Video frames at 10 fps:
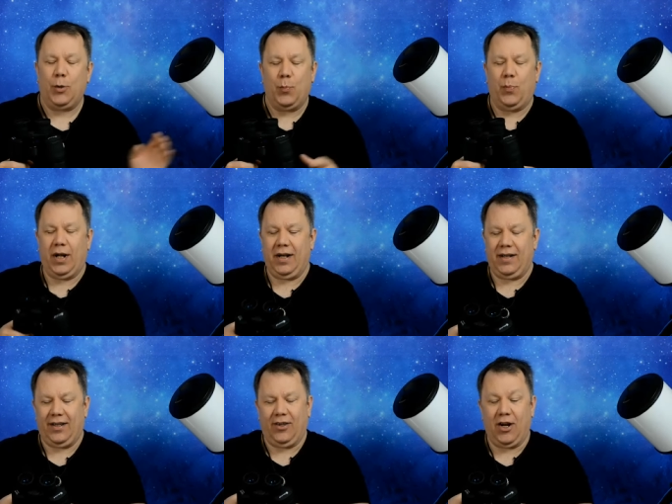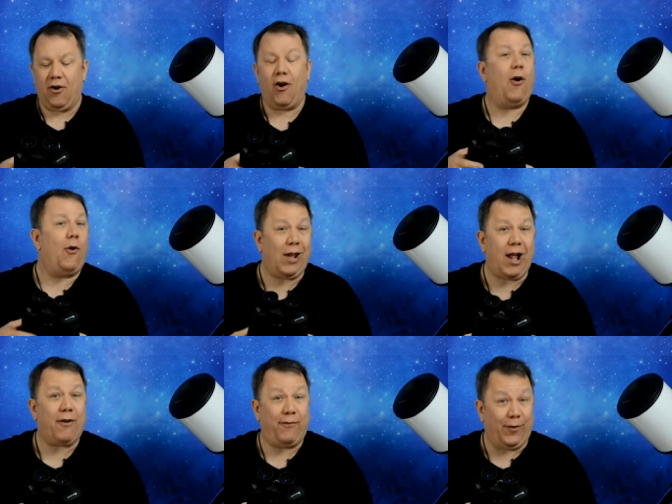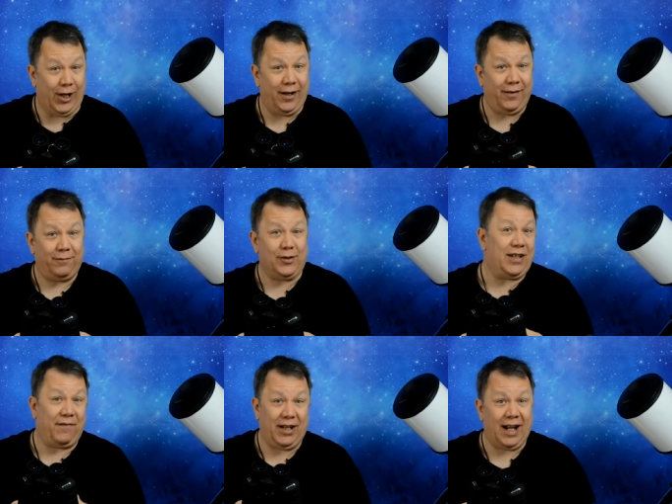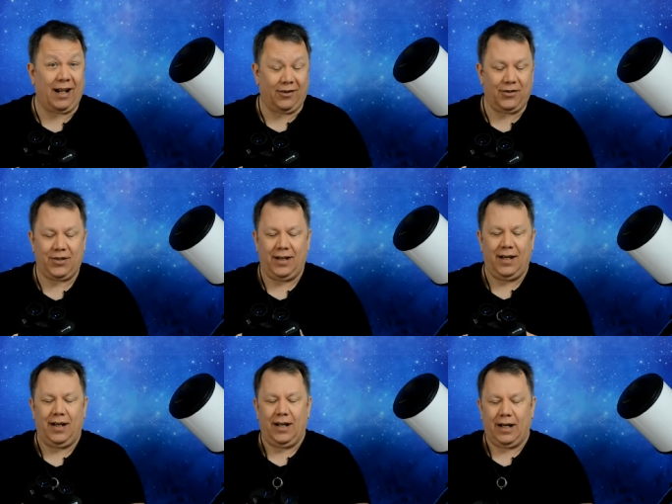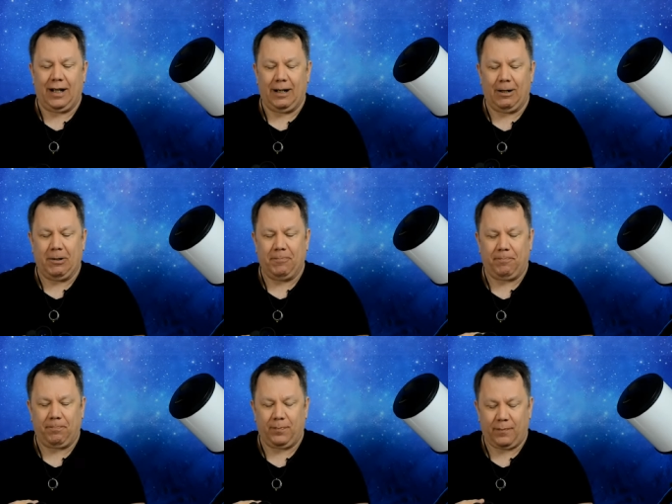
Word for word: but they're a whole lot of fun for seventy dollars. Um,